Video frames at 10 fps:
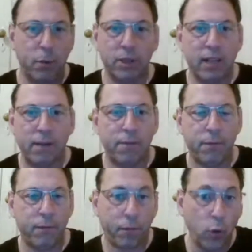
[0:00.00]
You must
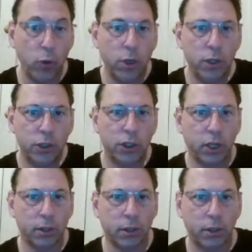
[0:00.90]
have food,
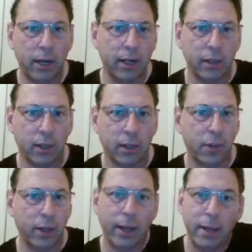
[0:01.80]
shelter, and
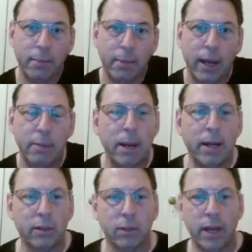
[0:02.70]
clothing, and
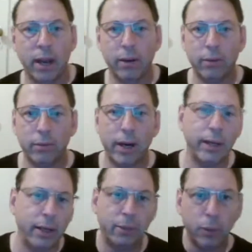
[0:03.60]
medical care, right?
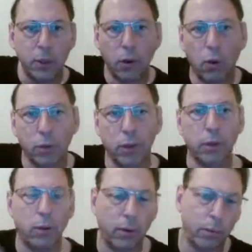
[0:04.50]
And when you're older,
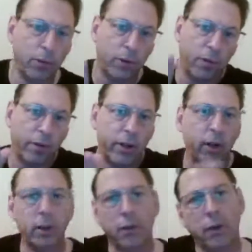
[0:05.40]
when you're very young
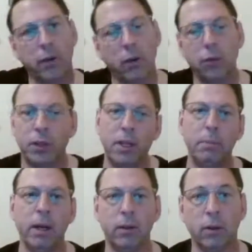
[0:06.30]
and you're very old, you need
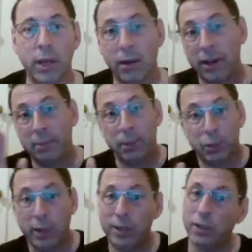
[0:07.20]
medical care. In
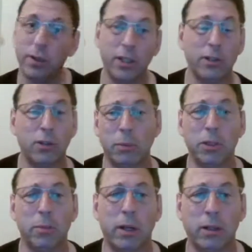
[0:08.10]
between, you don't need so much
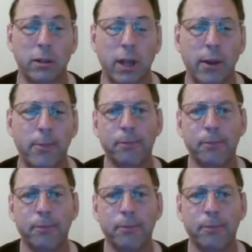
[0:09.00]
medical care.